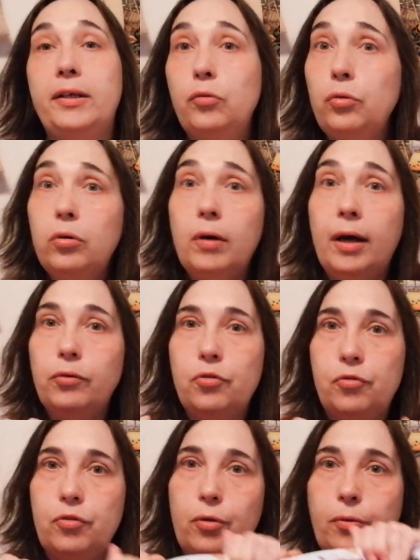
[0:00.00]
don't know how
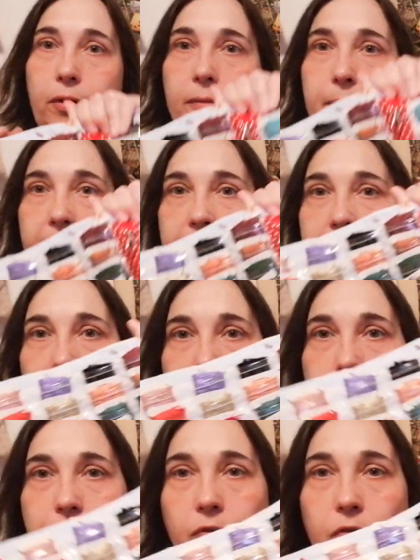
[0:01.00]
to sew it
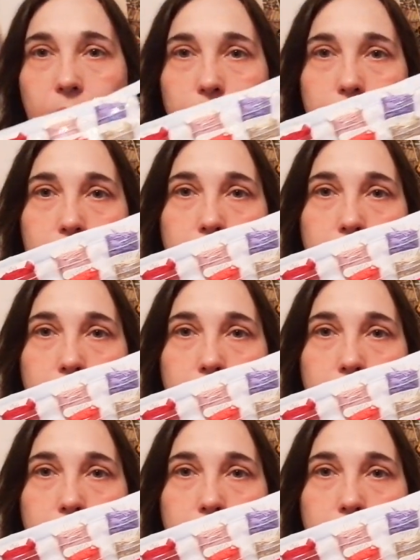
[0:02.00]
myself. So